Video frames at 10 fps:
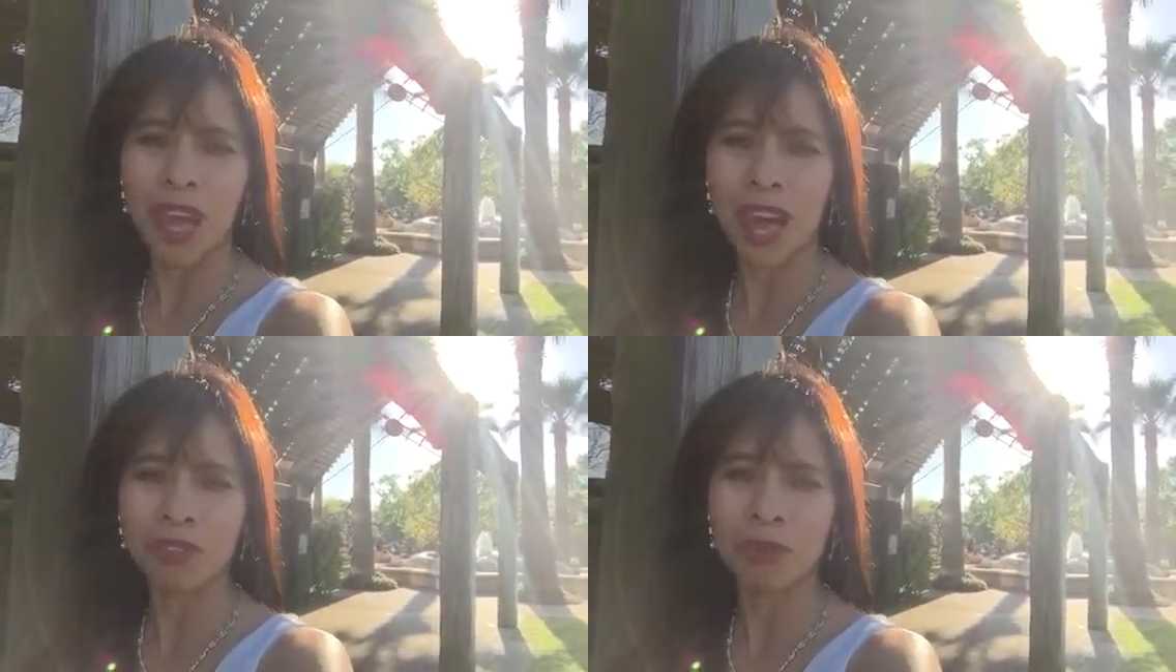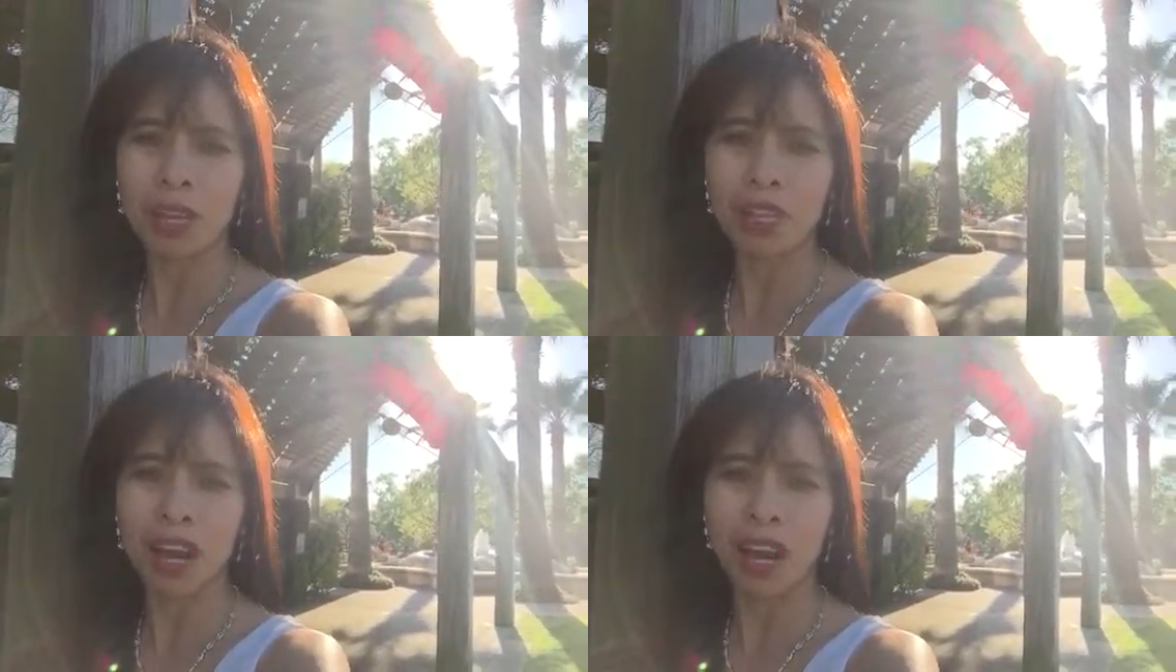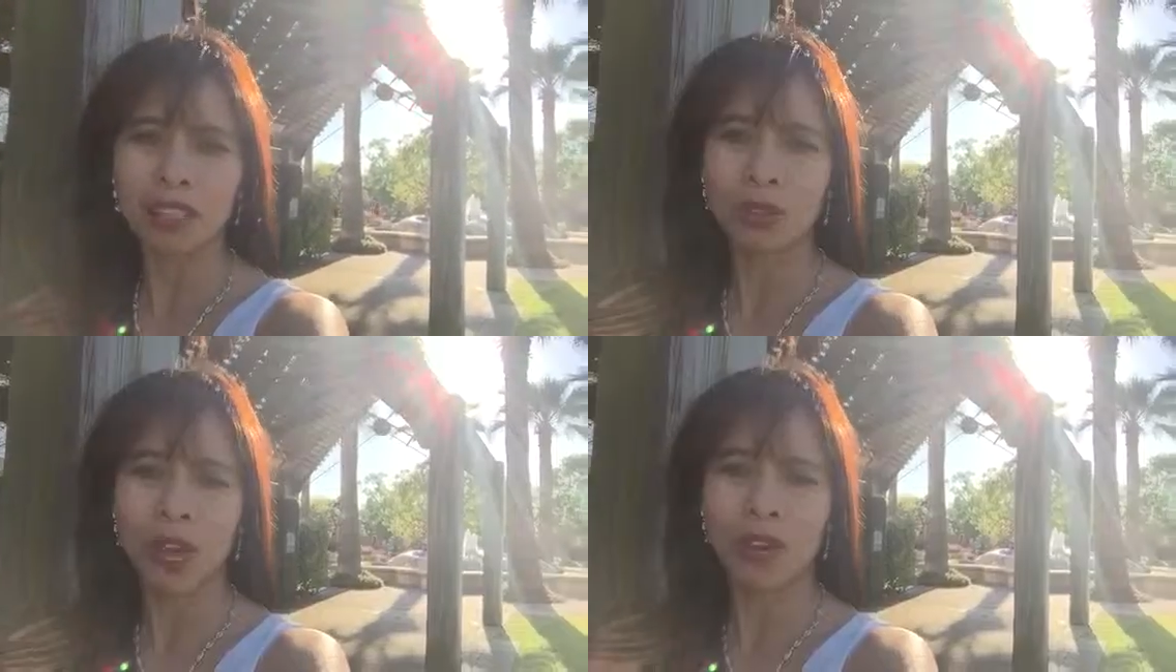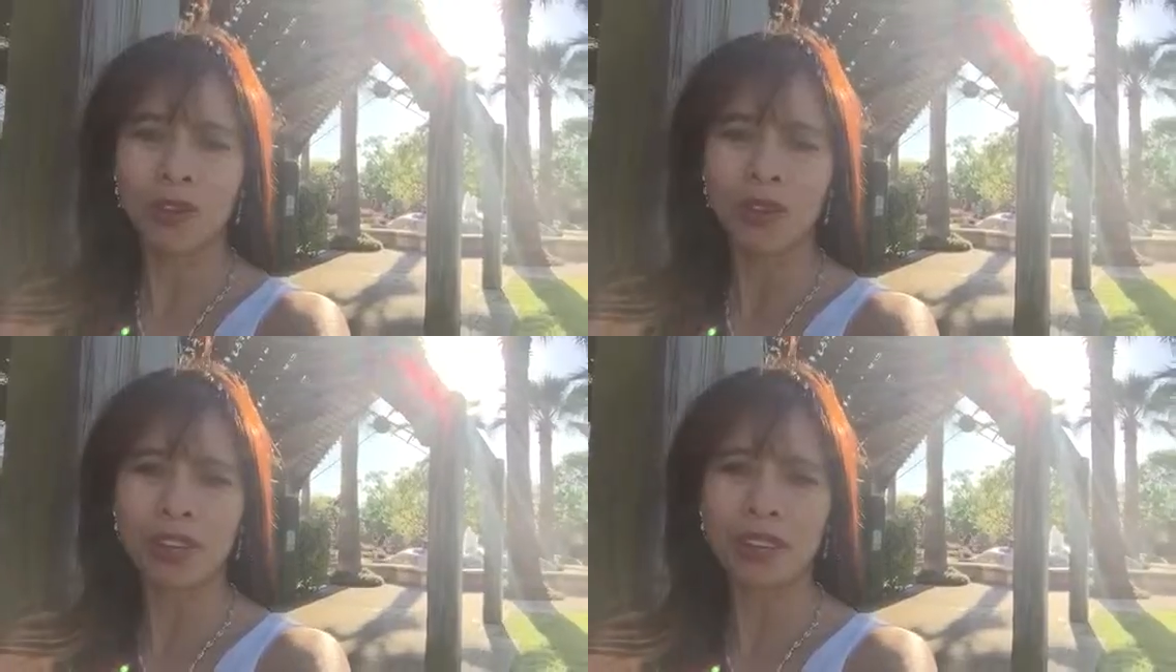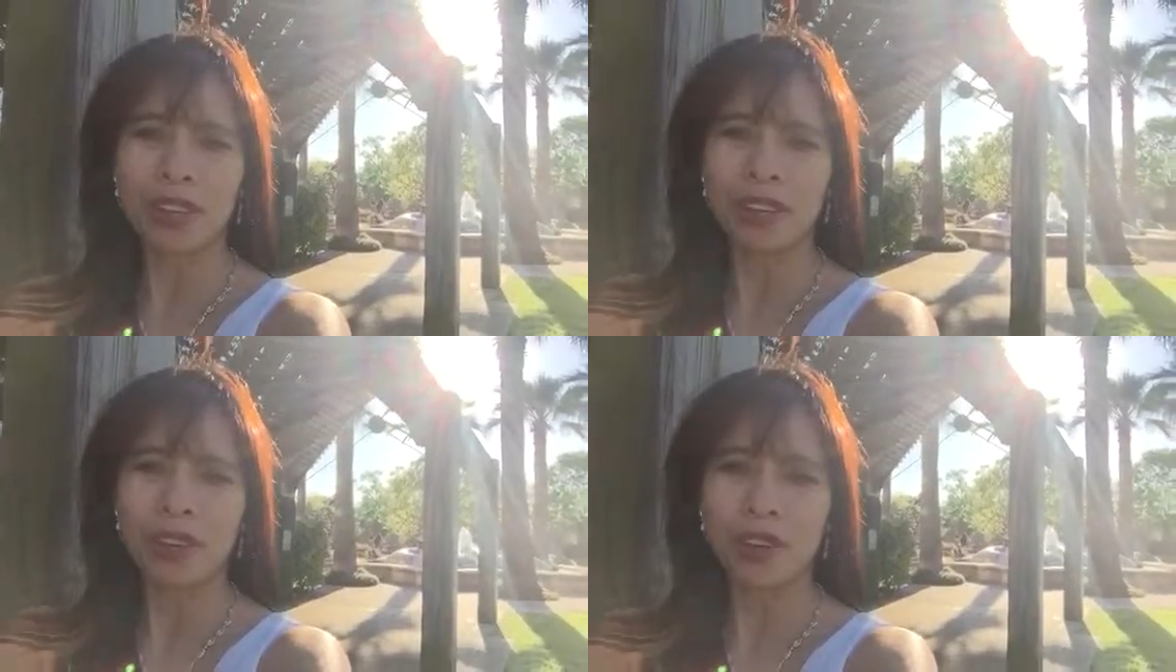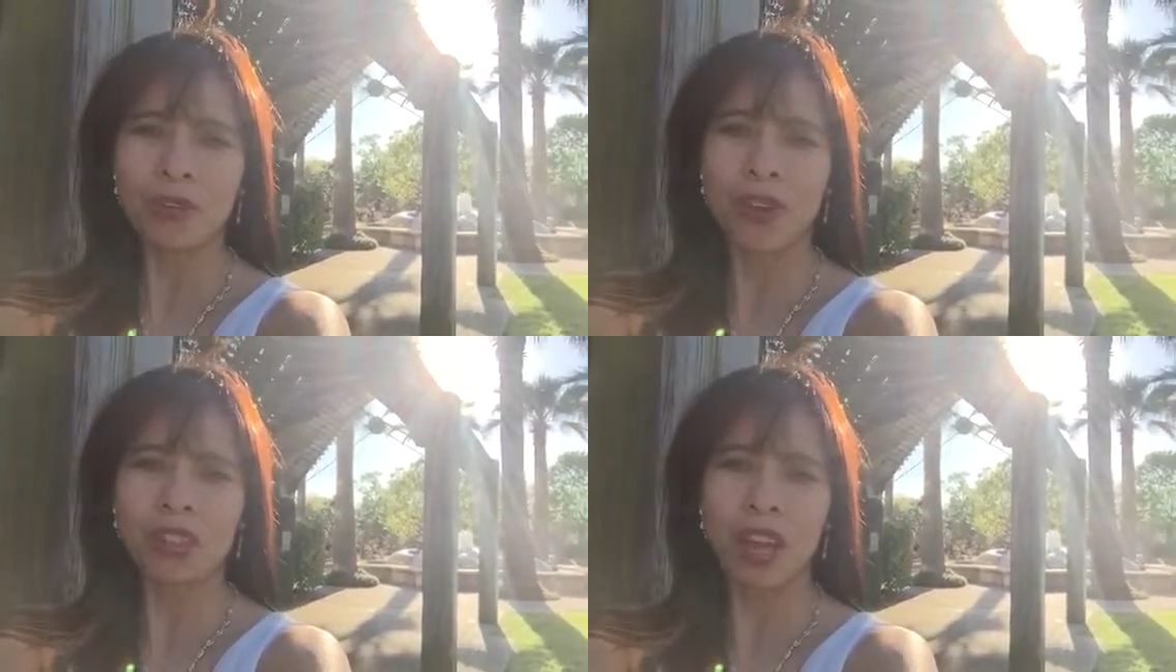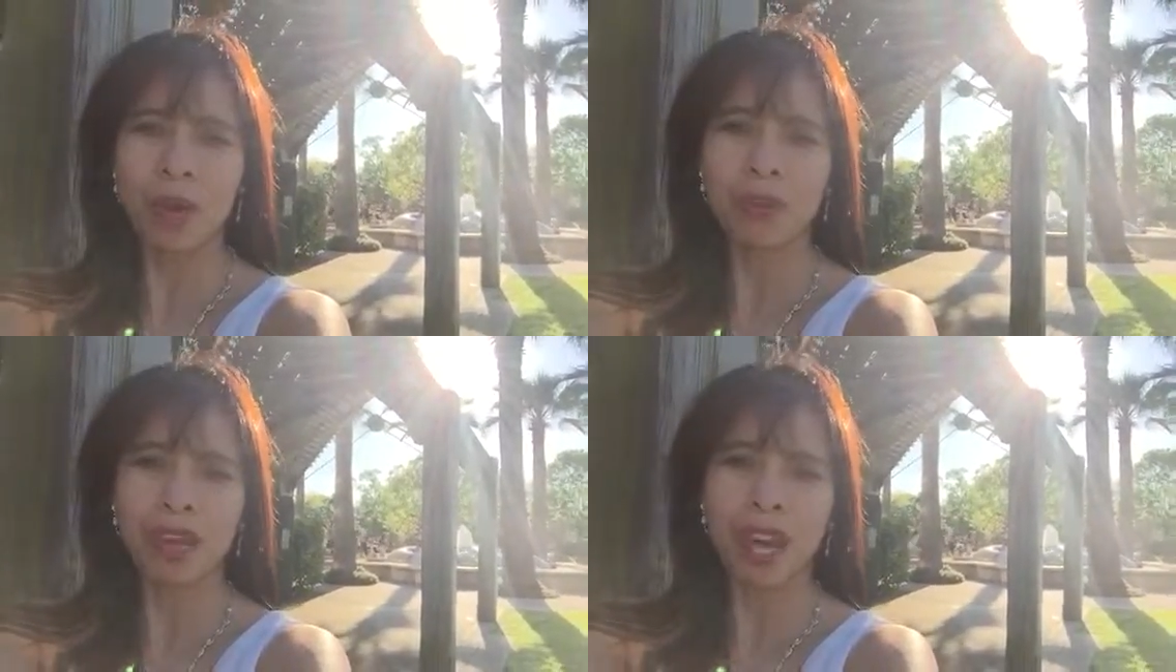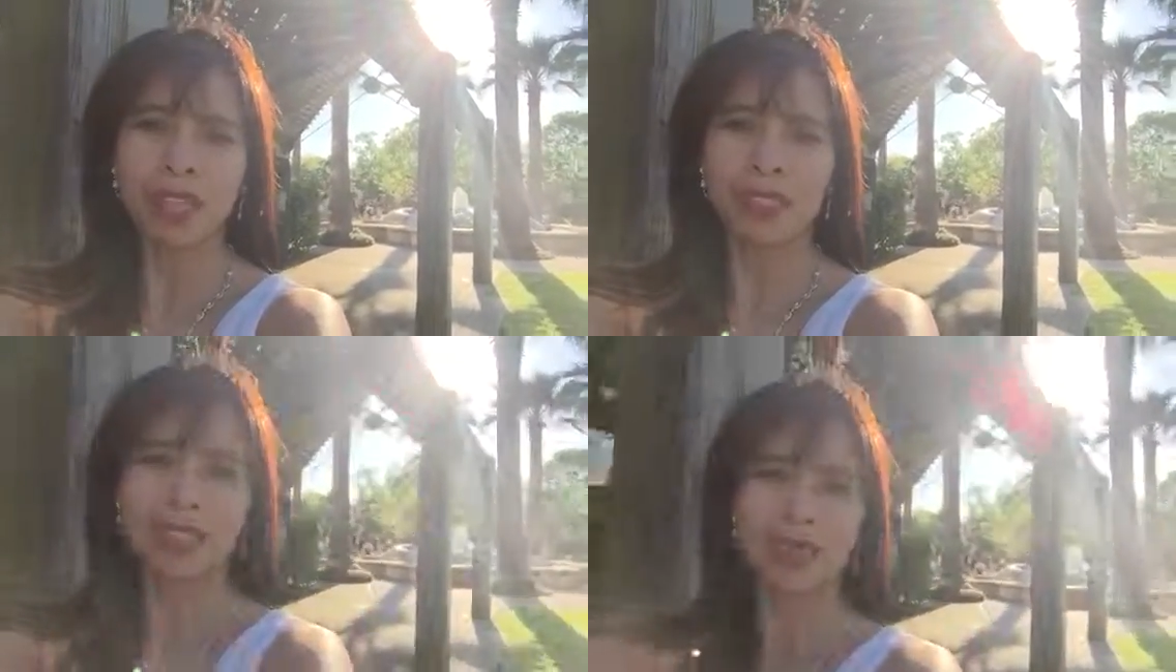$500,000 waiting for you. Looking forward to help you guys.